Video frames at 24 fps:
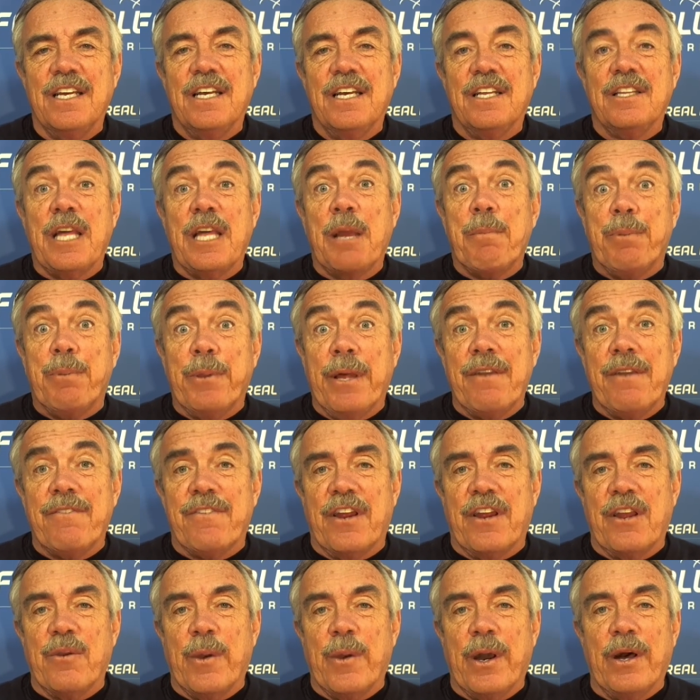They play
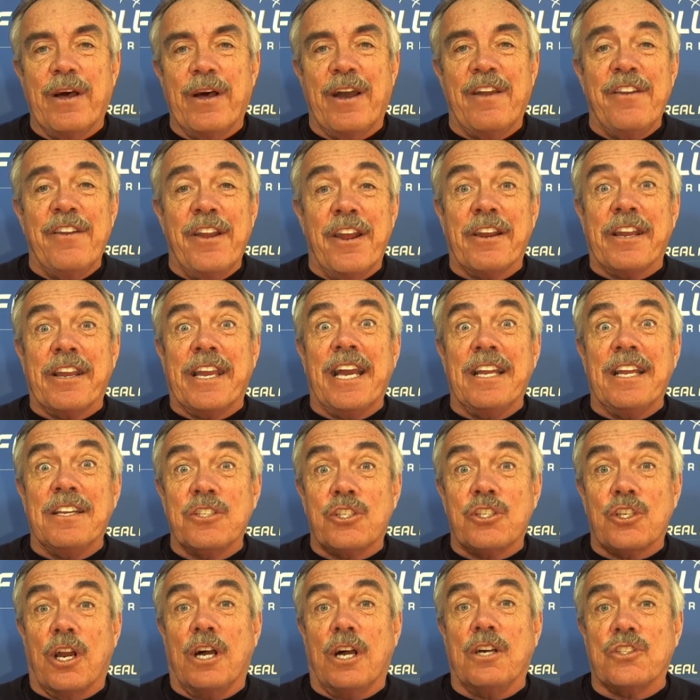very well, and they're getting
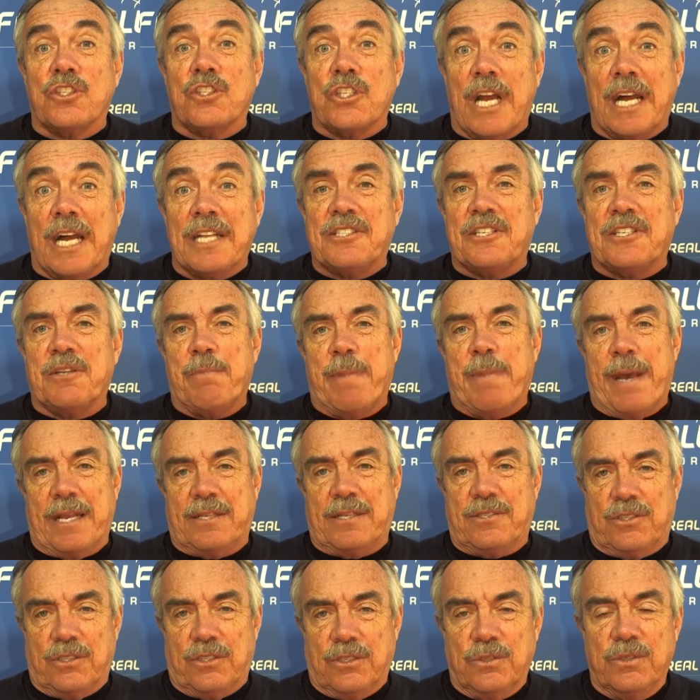Charles Johnson back
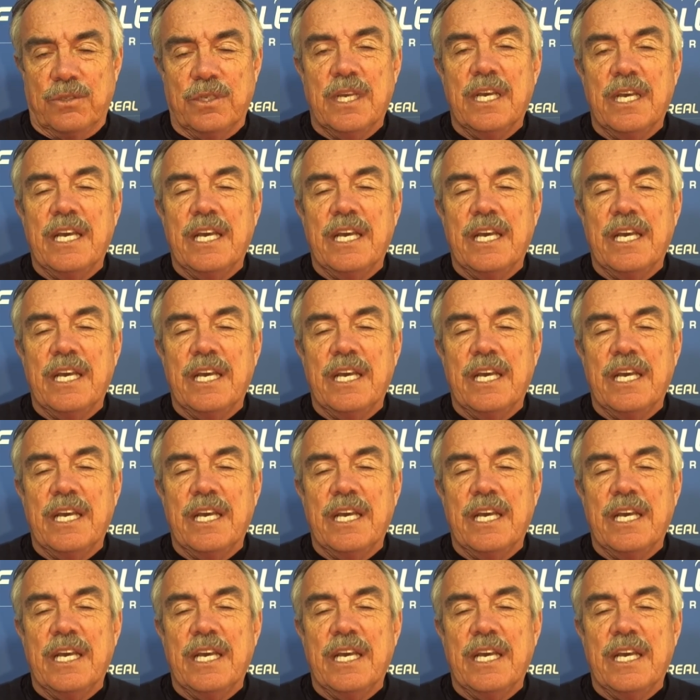soon.